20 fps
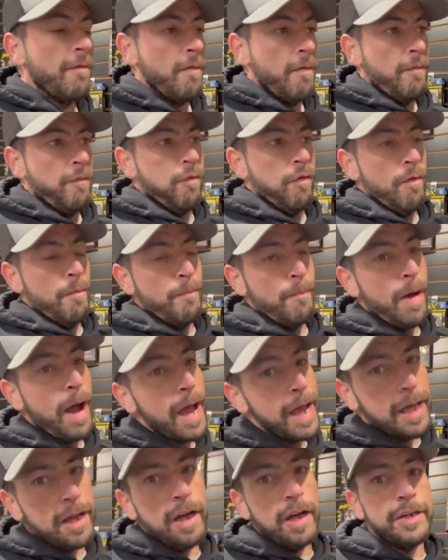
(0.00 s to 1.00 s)
from
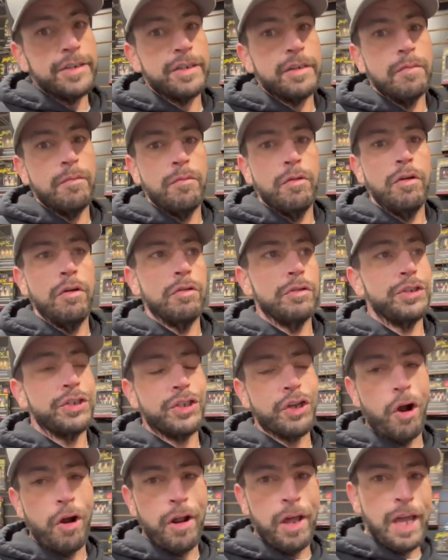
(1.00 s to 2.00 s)
my customer
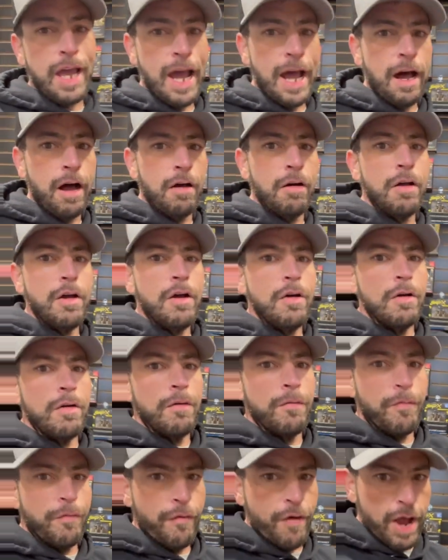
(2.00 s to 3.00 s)
starting out
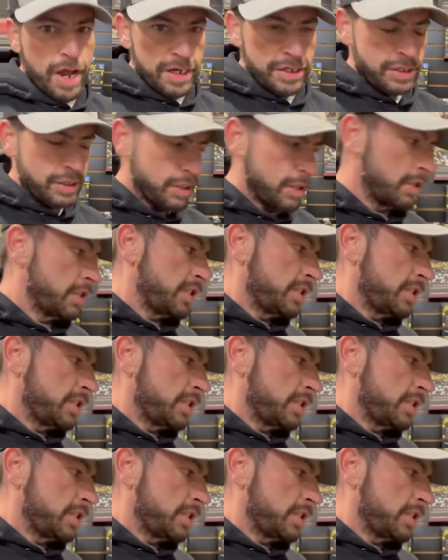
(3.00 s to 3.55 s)
fresh.